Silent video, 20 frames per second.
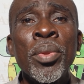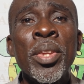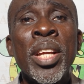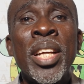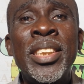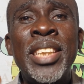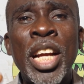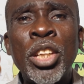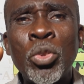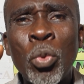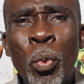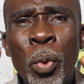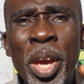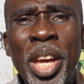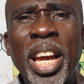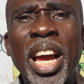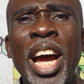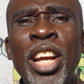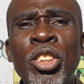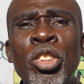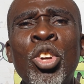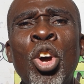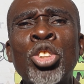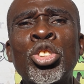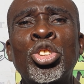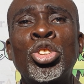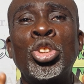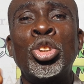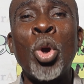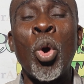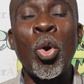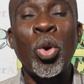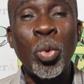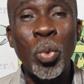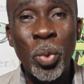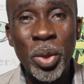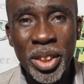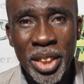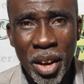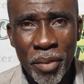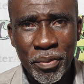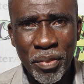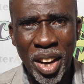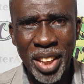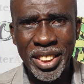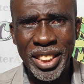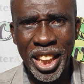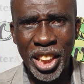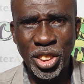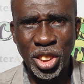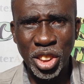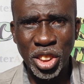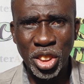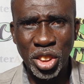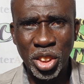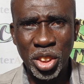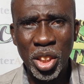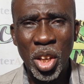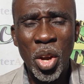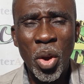that we cannot joke with the foundations.